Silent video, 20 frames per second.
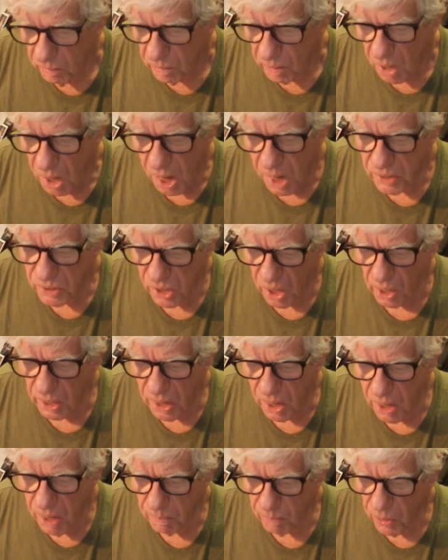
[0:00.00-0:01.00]
constantly
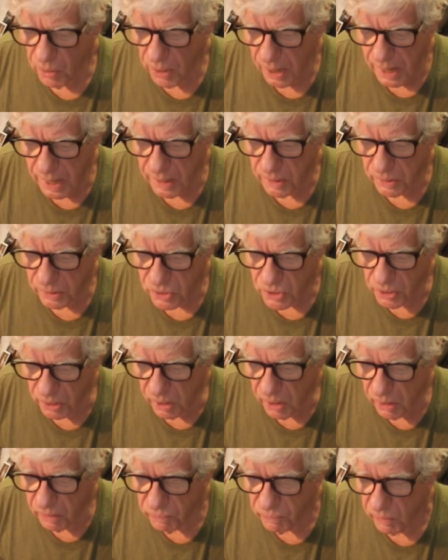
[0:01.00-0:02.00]
upgrading
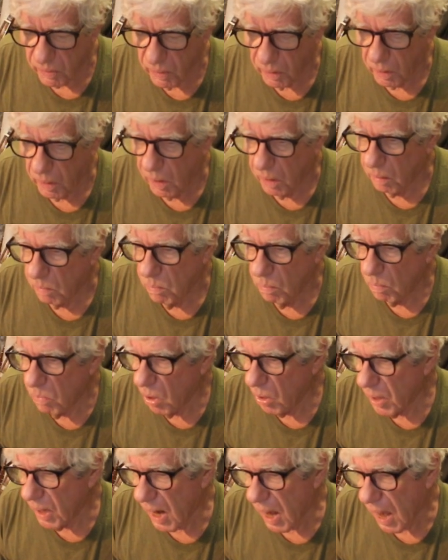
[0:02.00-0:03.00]
stuff. But